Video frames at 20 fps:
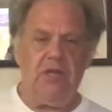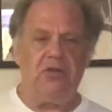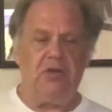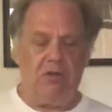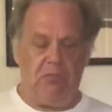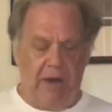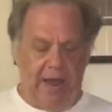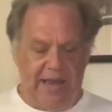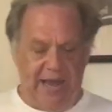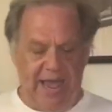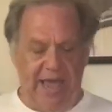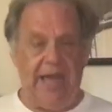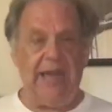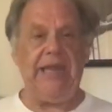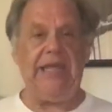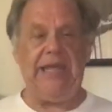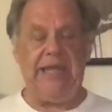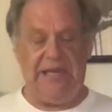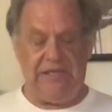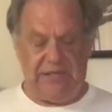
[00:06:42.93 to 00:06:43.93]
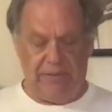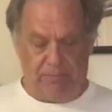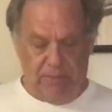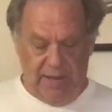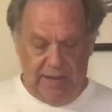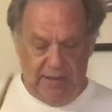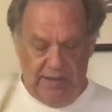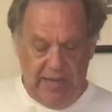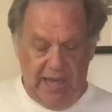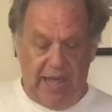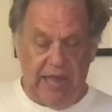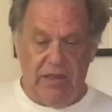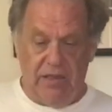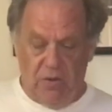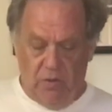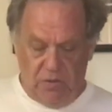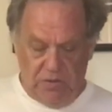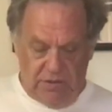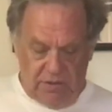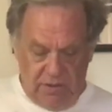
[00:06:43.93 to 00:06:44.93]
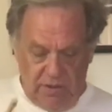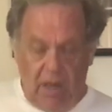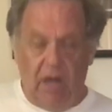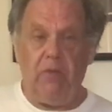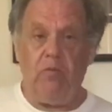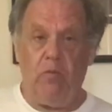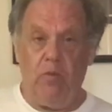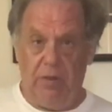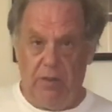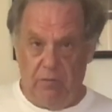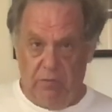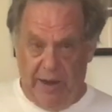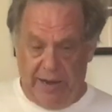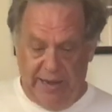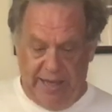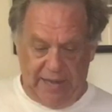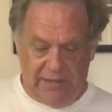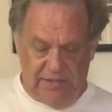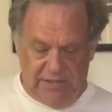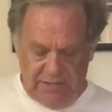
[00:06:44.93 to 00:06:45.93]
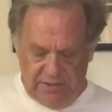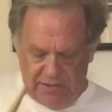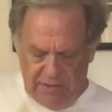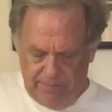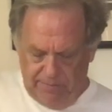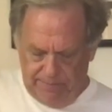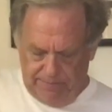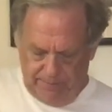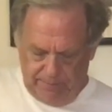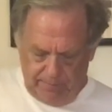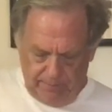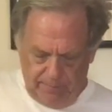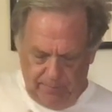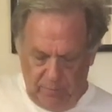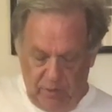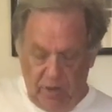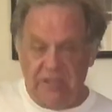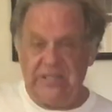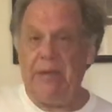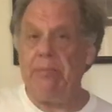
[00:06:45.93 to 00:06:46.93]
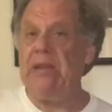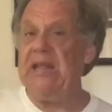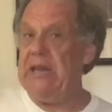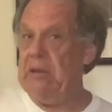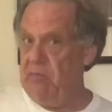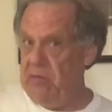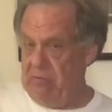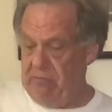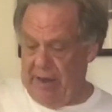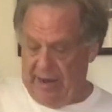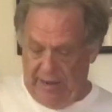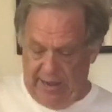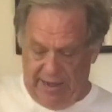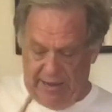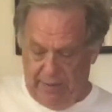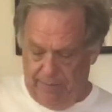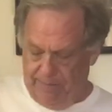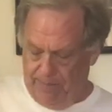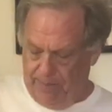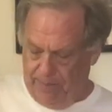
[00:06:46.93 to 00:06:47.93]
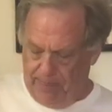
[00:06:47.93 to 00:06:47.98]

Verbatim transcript: So the right hand is playing the eighth notes with the right hand system, because I'm leading with the right hand.